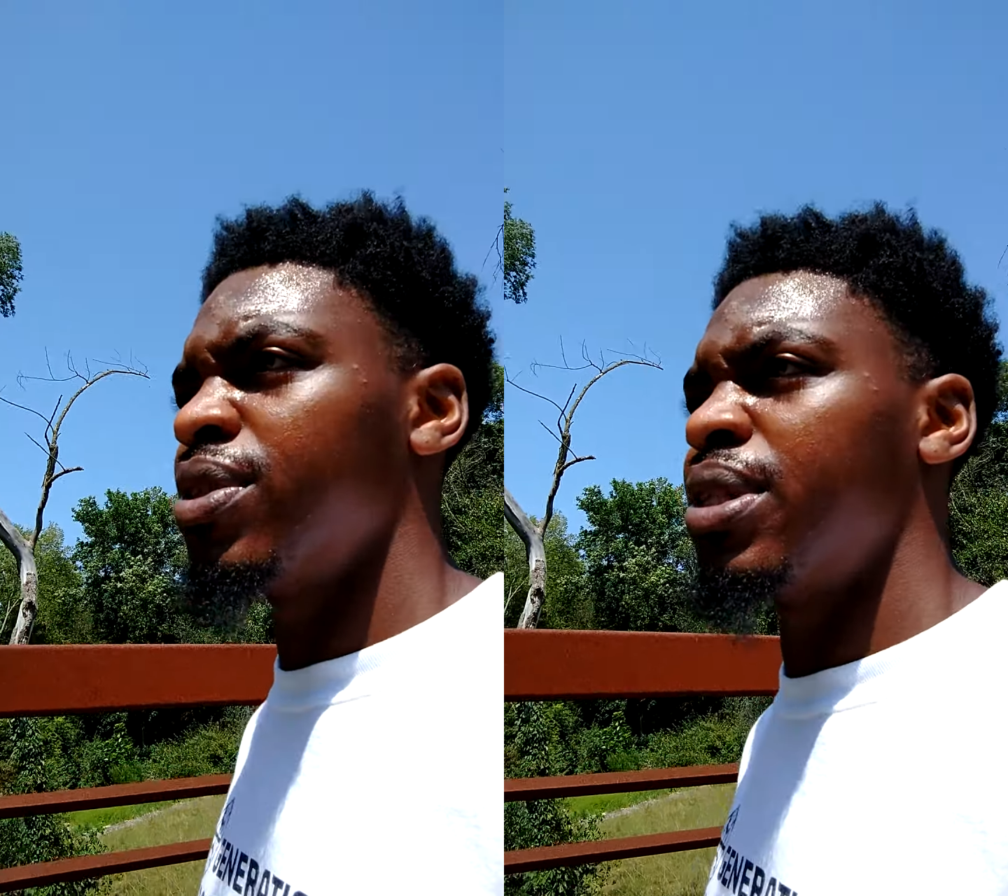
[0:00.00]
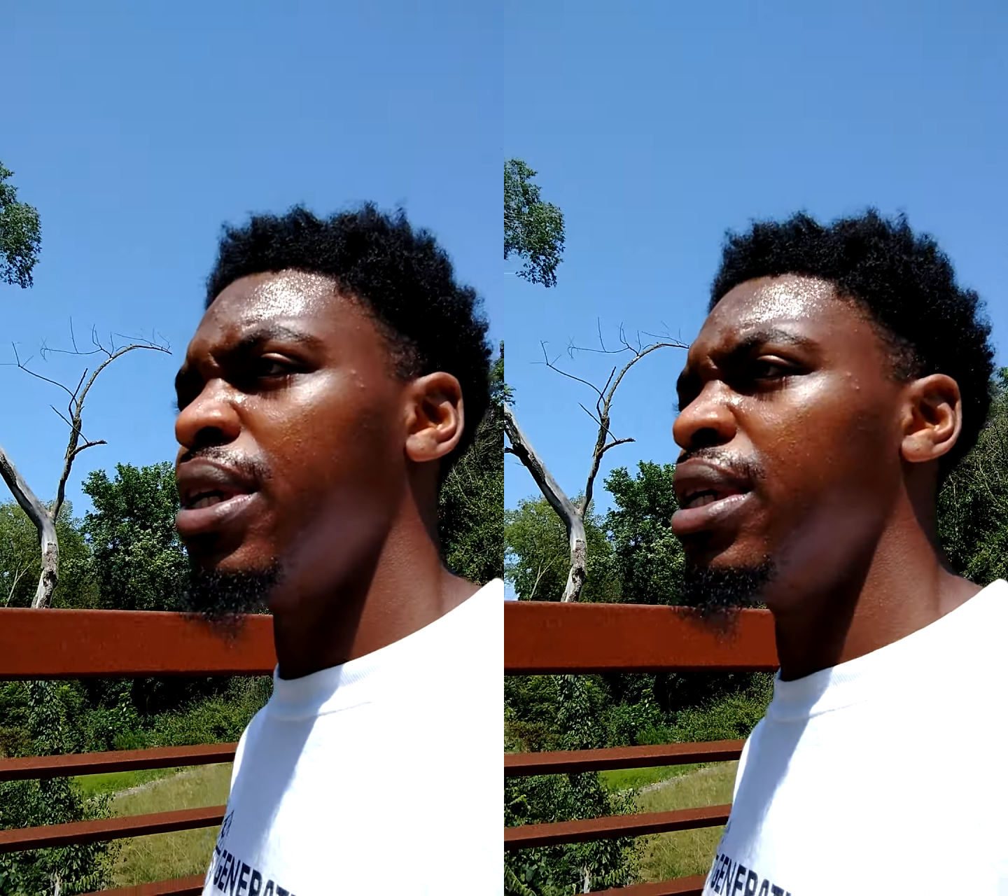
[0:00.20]

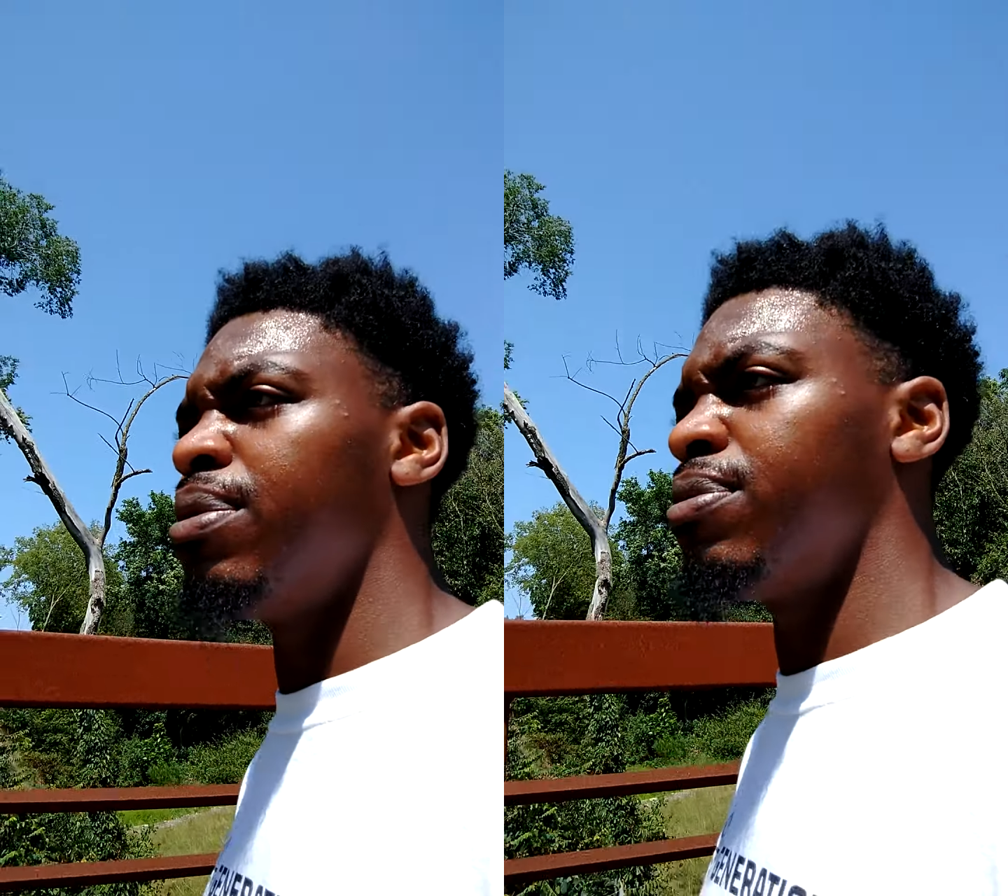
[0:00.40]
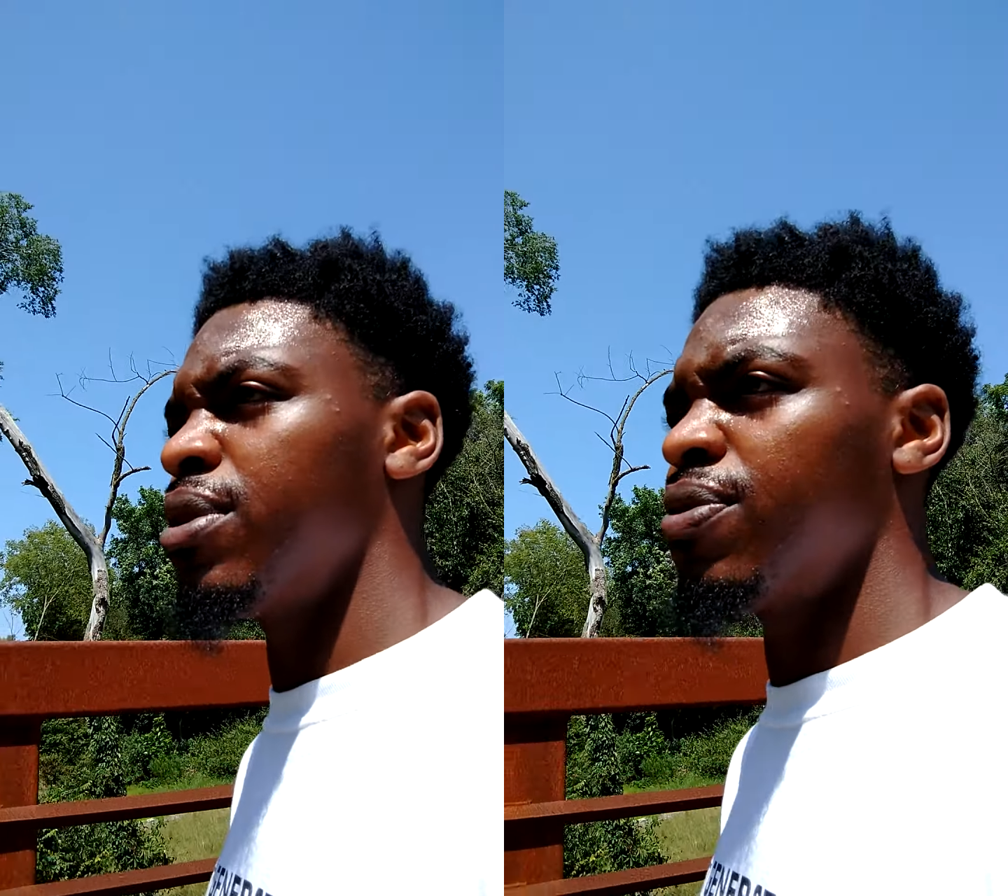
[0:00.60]

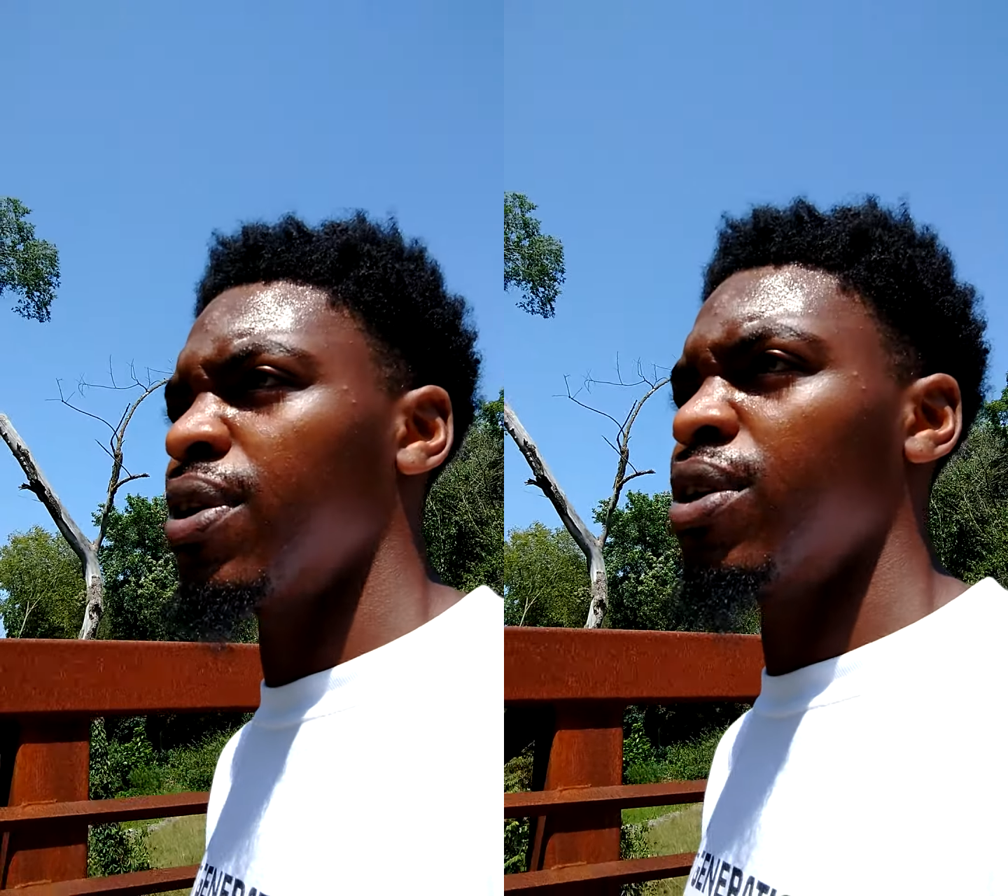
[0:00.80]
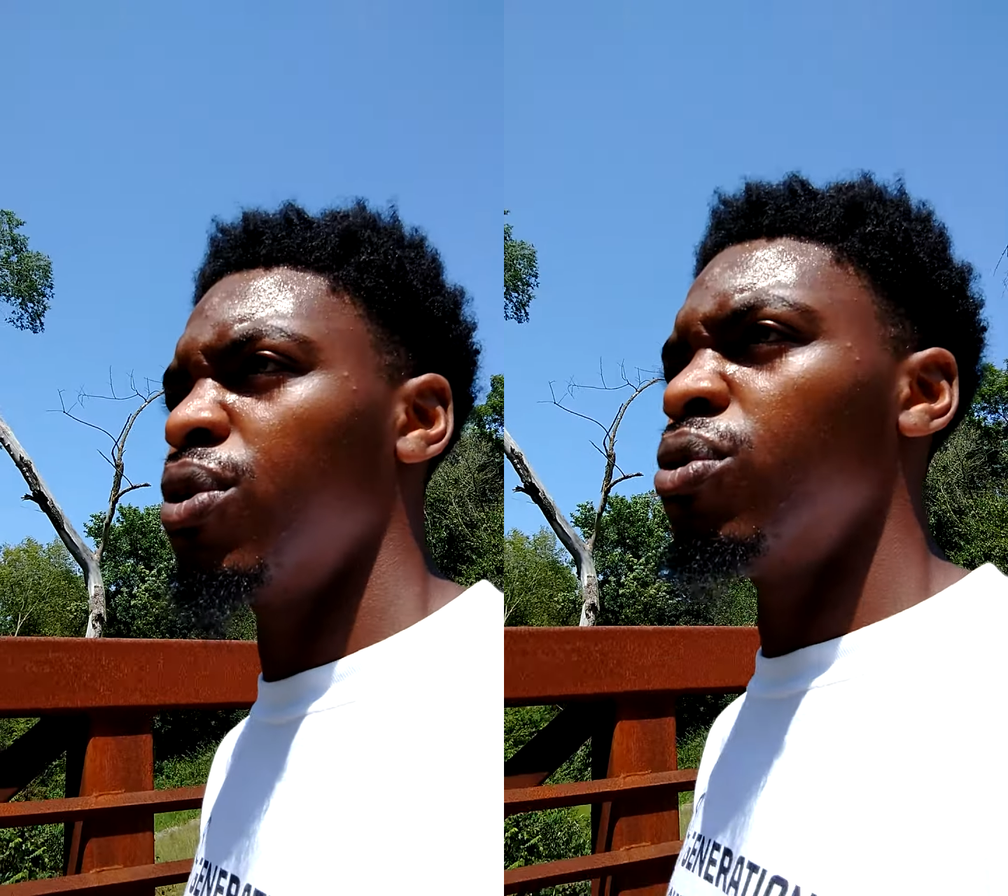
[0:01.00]
setup this
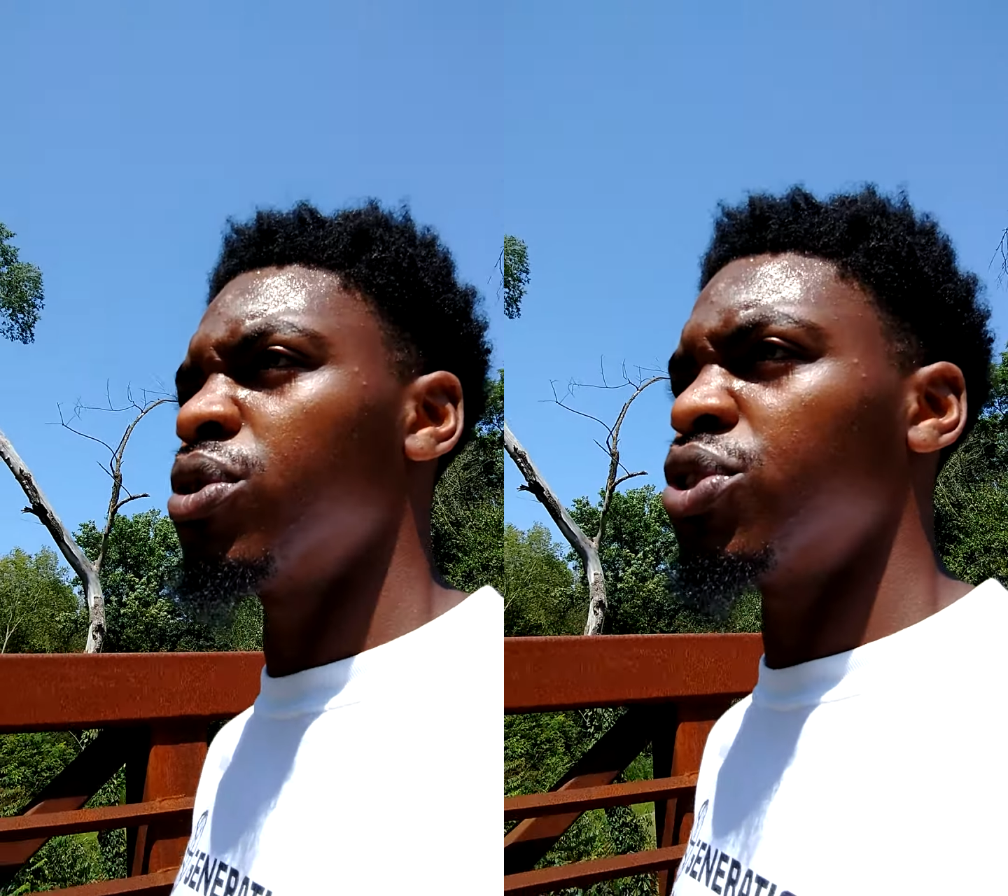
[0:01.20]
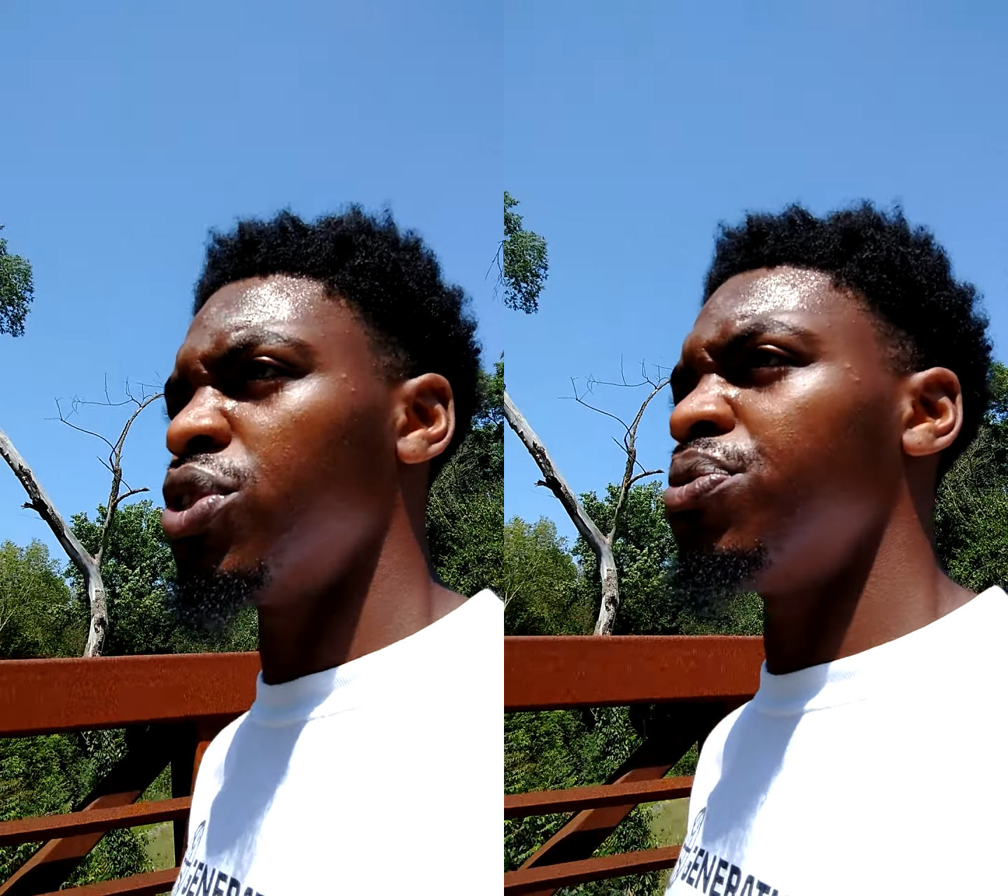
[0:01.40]
fucking
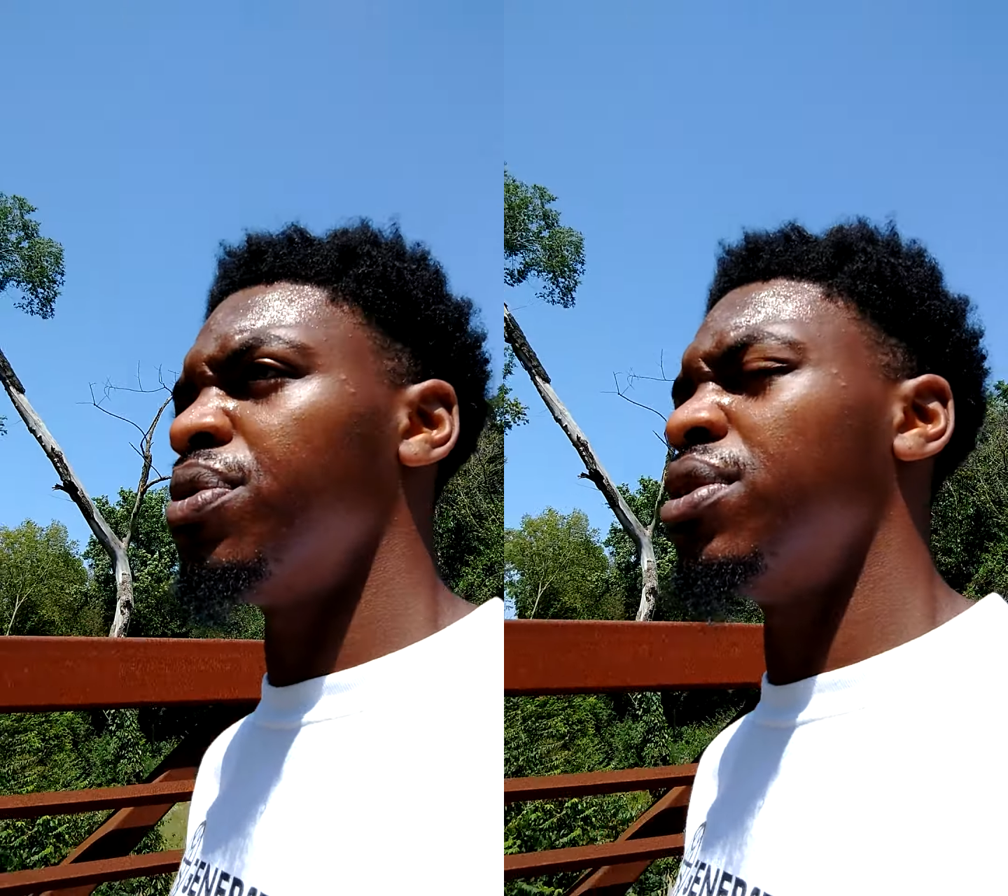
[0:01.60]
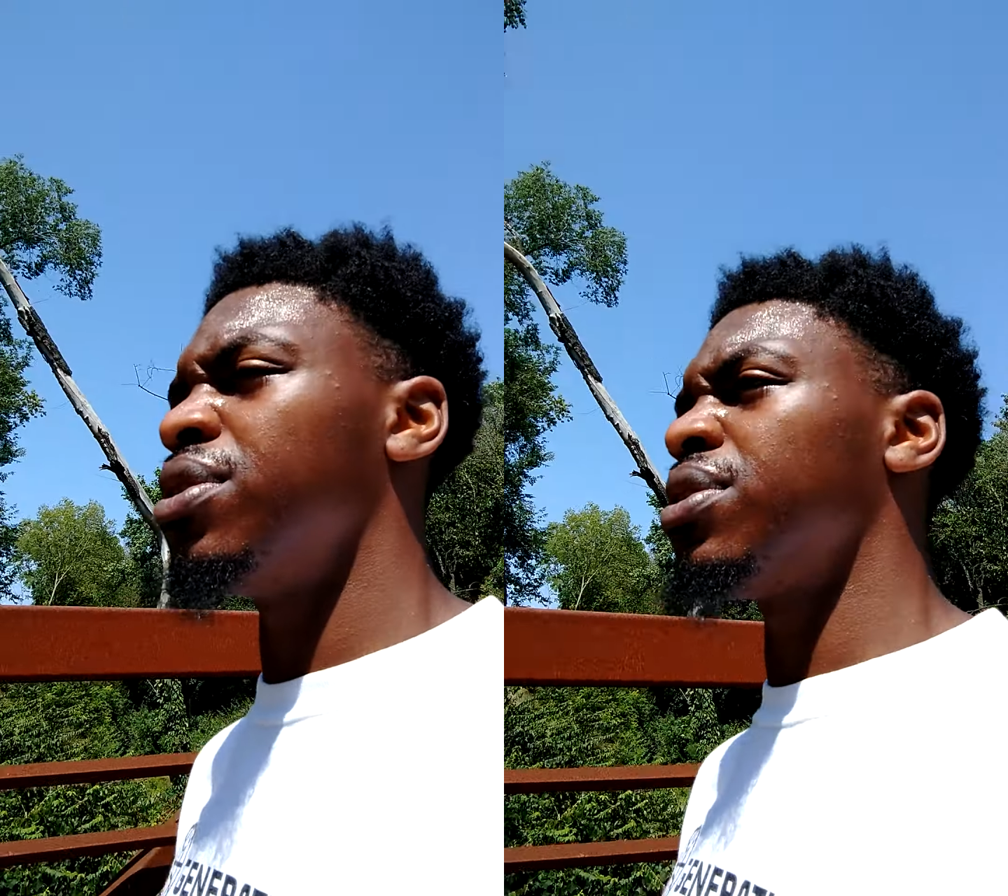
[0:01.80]
court shit
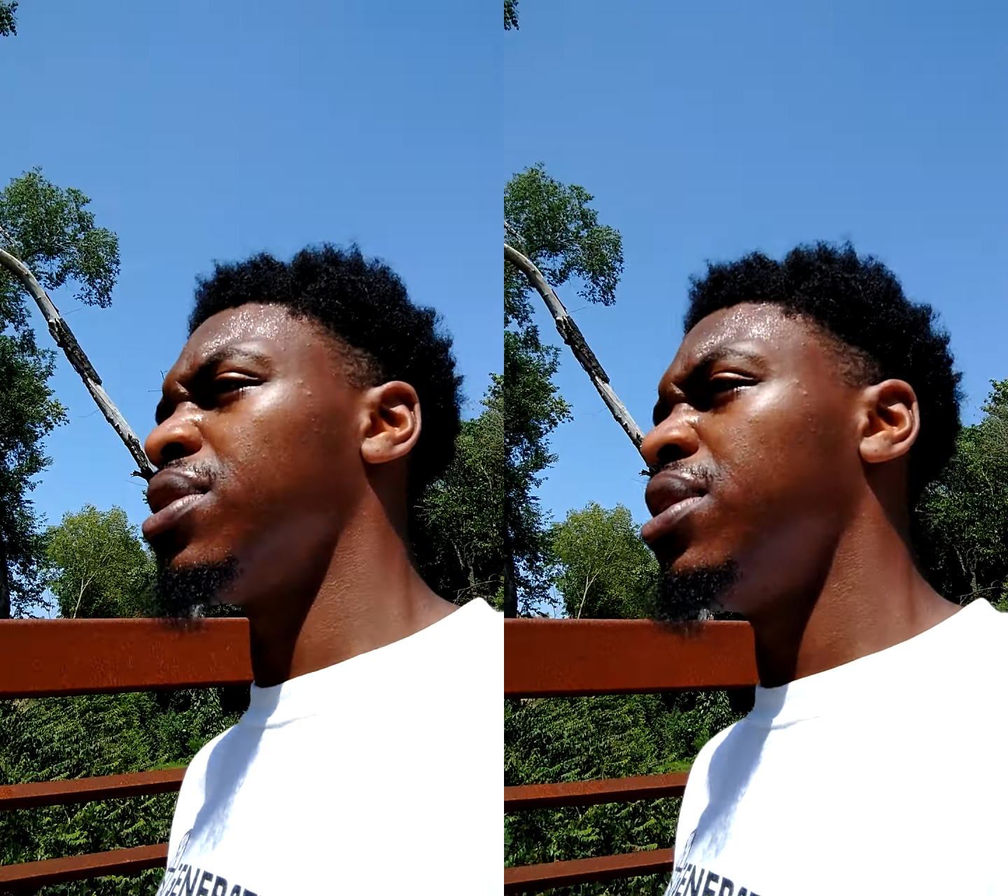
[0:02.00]
was,